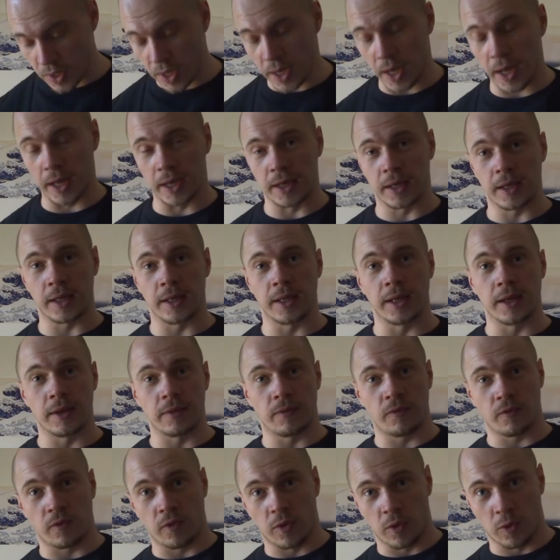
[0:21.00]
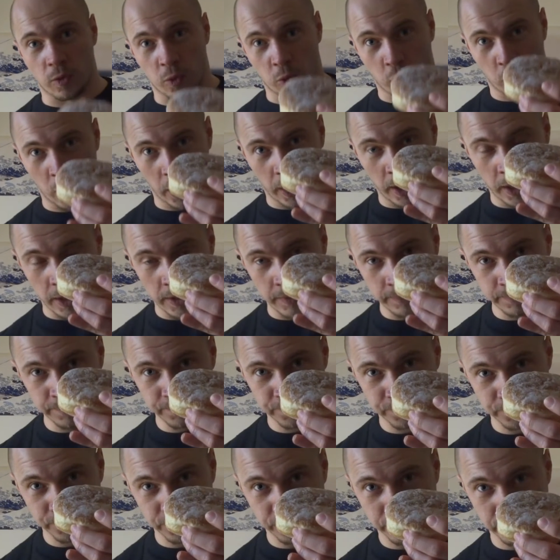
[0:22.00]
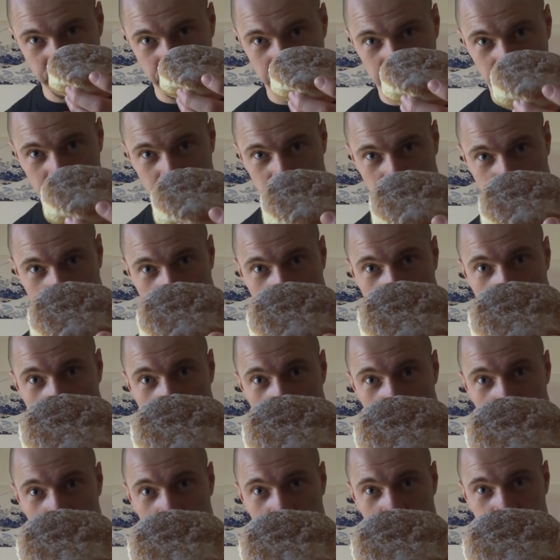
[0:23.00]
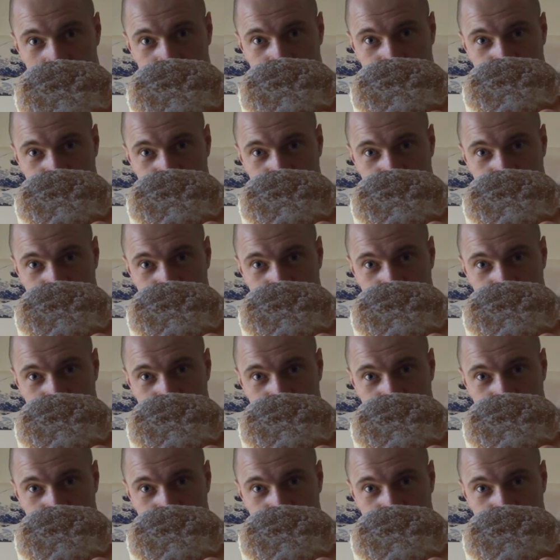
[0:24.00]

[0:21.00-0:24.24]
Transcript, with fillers: and here for real, guys.